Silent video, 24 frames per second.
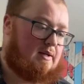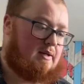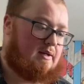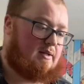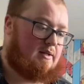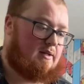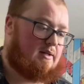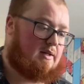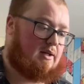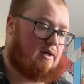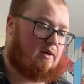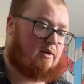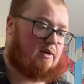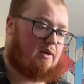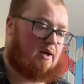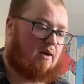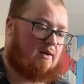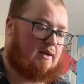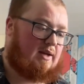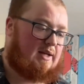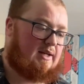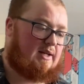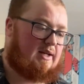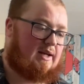you
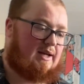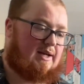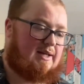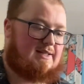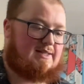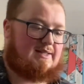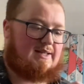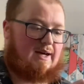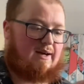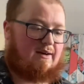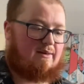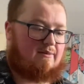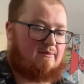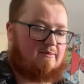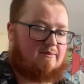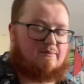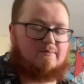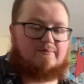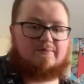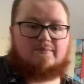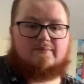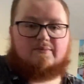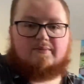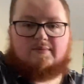can tell
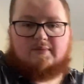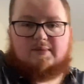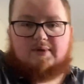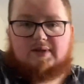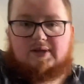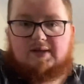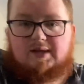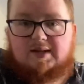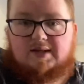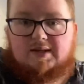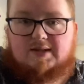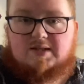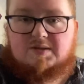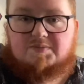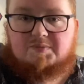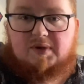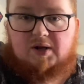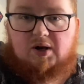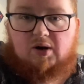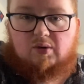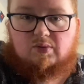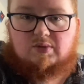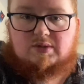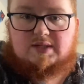it's been
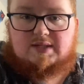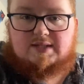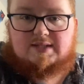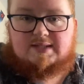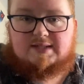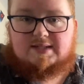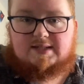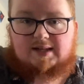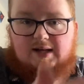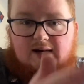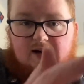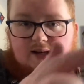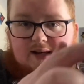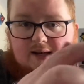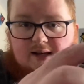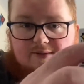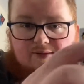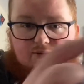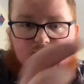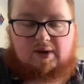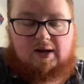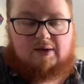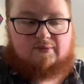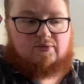altered slightly
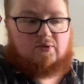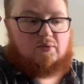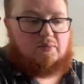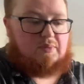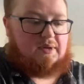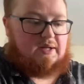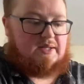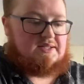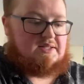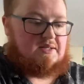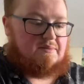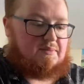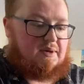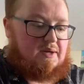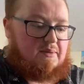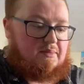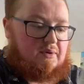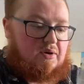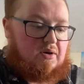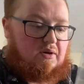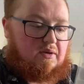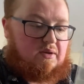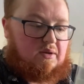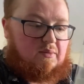from that front plastic bit,
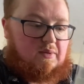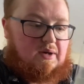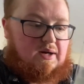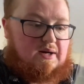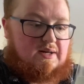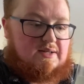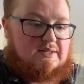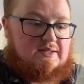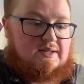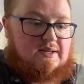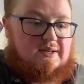but otherwise,